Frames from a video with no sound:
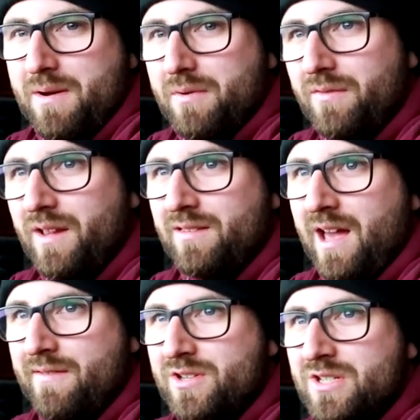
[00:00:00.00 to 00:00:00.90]
I would have liked to
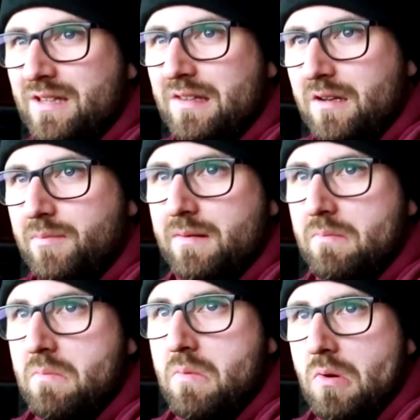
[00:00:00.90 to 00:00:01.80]
have just a little bit
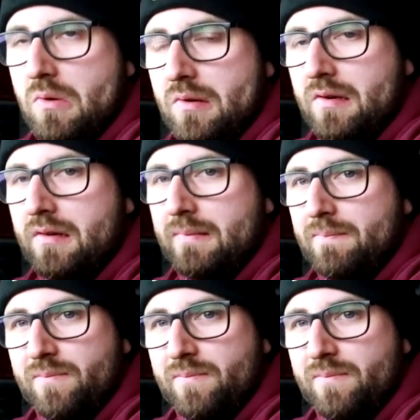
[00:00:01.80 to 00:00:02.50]
more